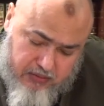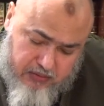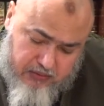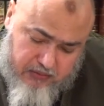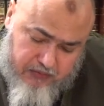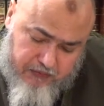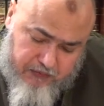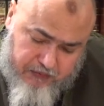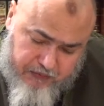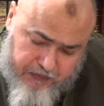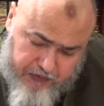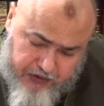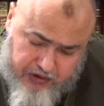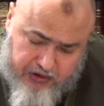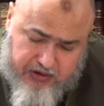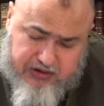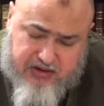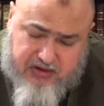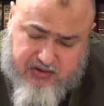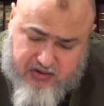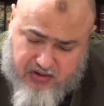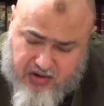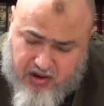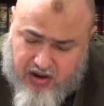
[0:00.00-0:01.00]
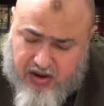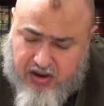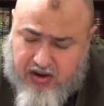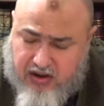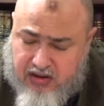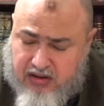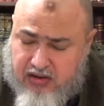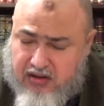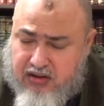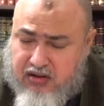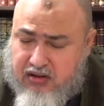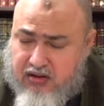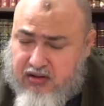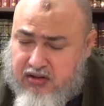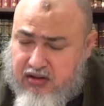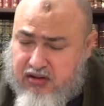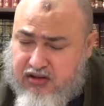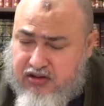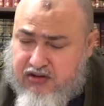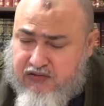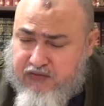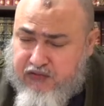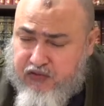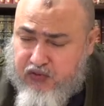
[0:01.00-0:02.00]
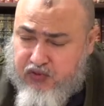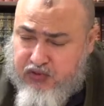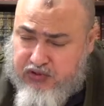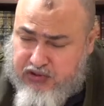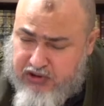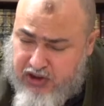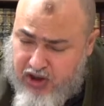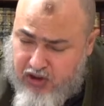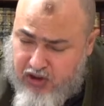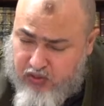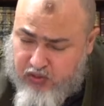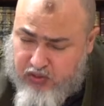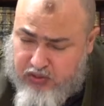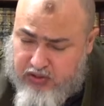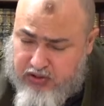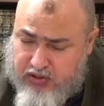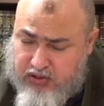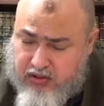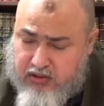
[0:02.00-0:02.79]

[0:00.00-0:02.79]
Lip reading: first Ta' is for Tawl,